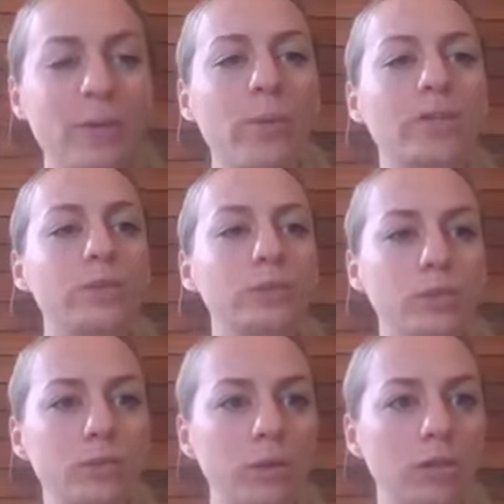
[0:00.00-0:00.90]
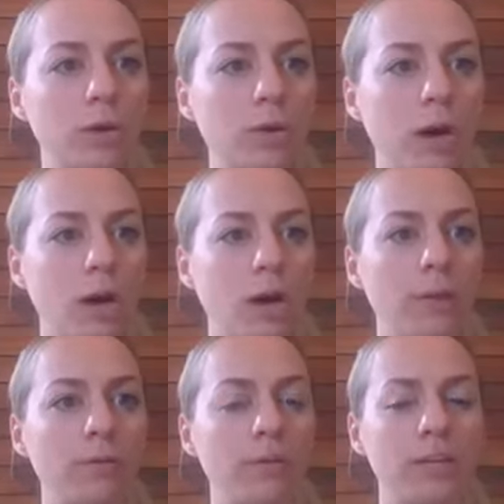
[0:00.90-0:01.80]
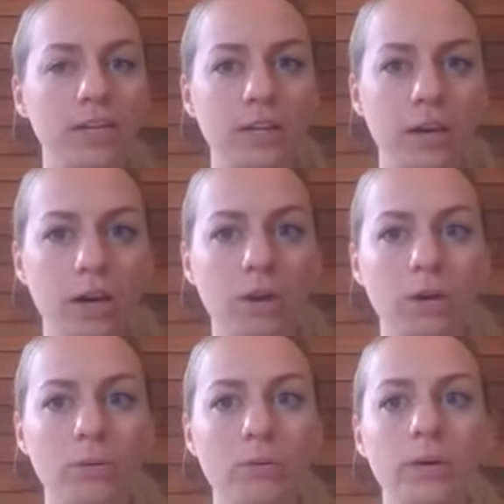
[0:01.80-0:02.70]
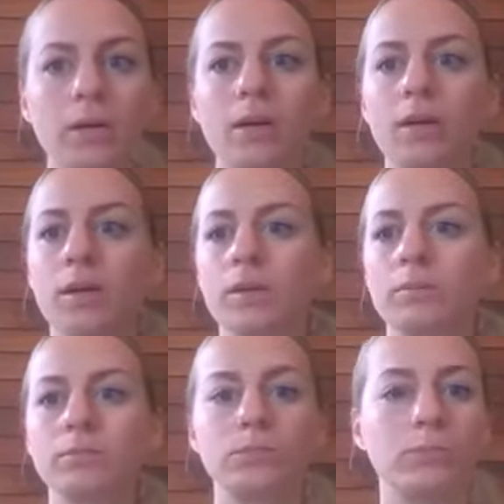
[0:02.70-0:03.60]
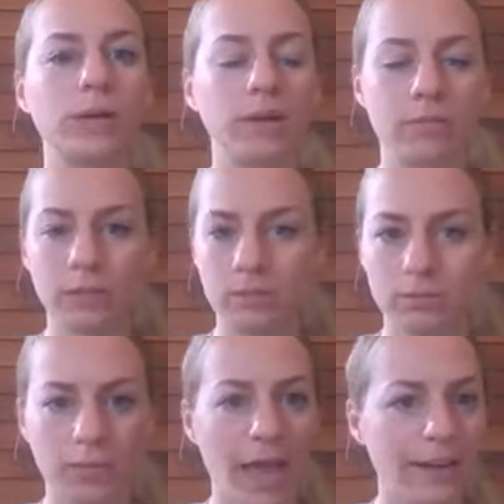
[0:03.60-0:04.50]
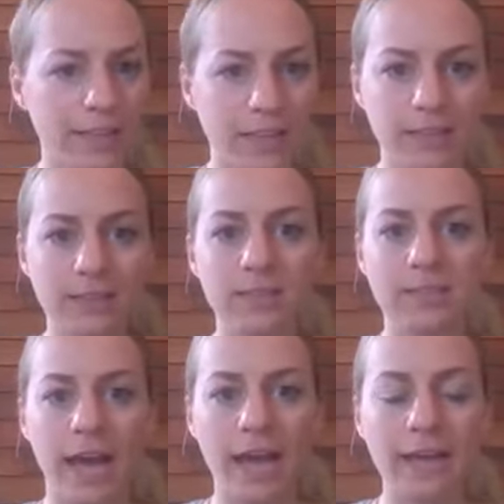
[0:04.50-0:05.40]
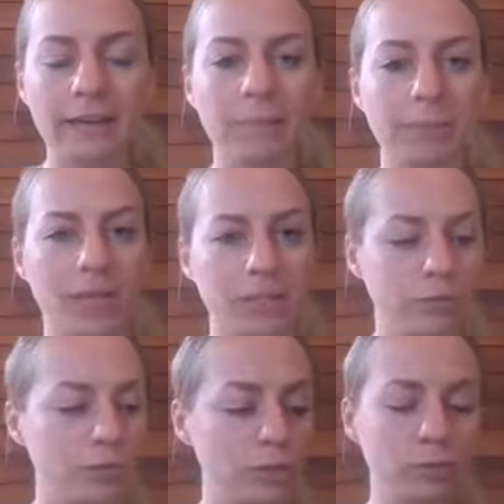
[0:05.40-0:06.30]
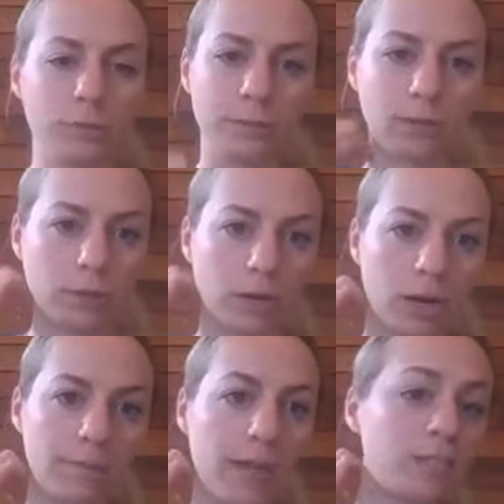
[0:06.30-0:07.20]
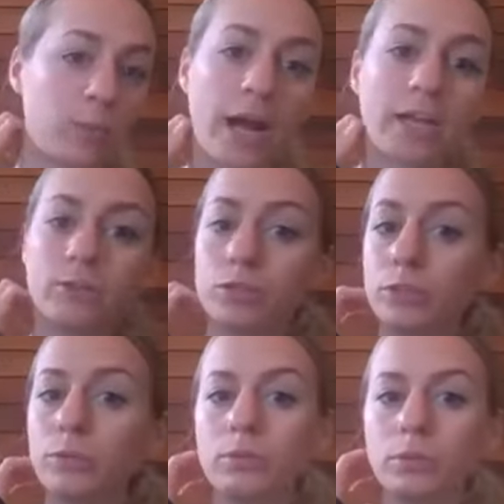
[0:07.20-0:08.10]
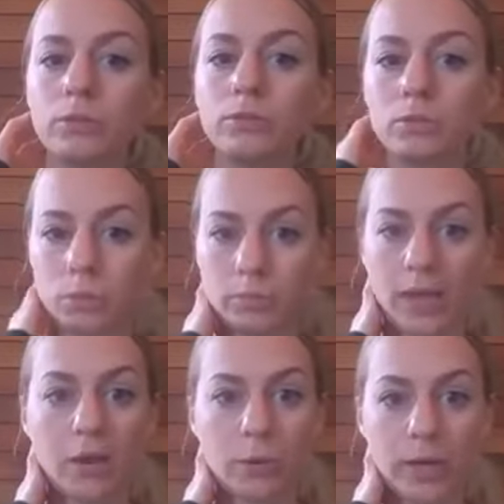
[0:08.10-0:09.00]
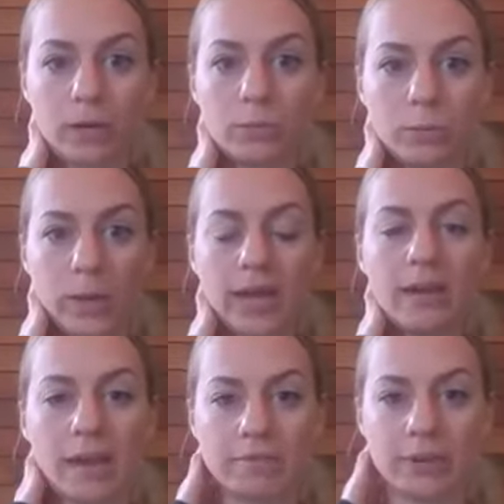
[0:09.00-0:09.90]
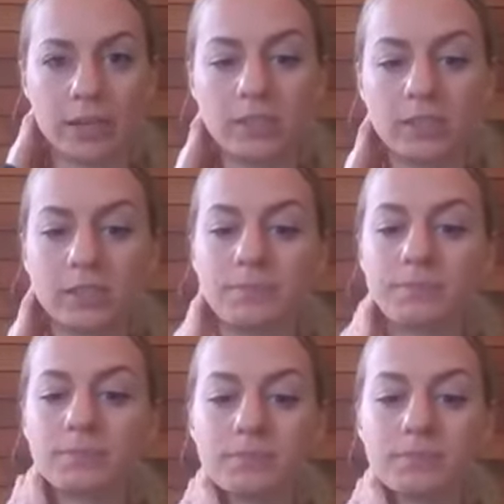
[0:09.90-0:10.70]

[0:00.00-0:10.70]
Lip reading: when you do the low carb or the keto, whatever Atkins diet, and you do super low carb, that's why you do lose that quick weight at first.